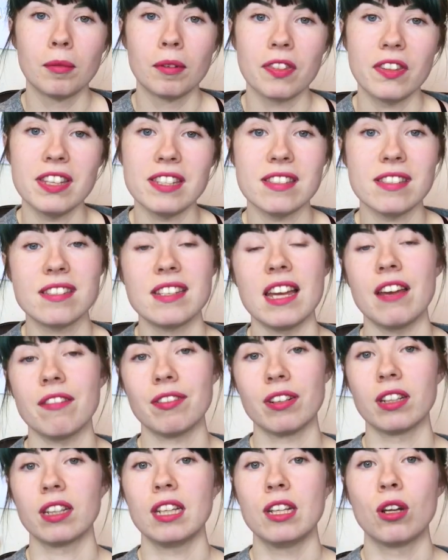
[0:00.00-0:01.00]
This is
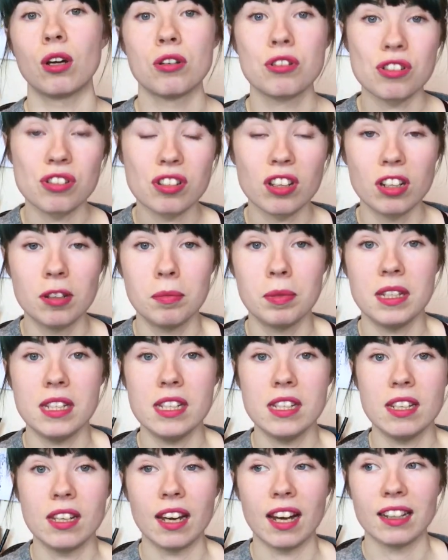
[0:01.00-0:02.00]
definitely not just going to
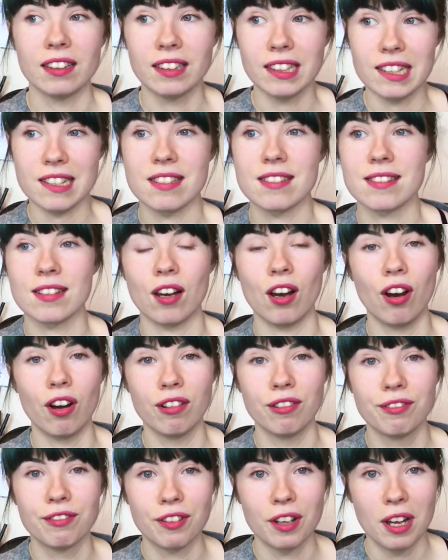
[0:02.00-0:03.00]
be a list
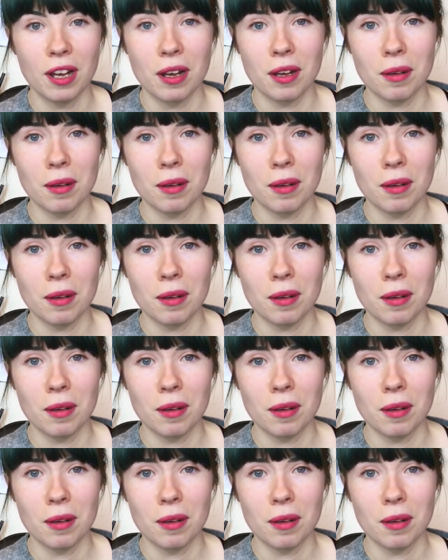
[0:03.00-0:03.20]
of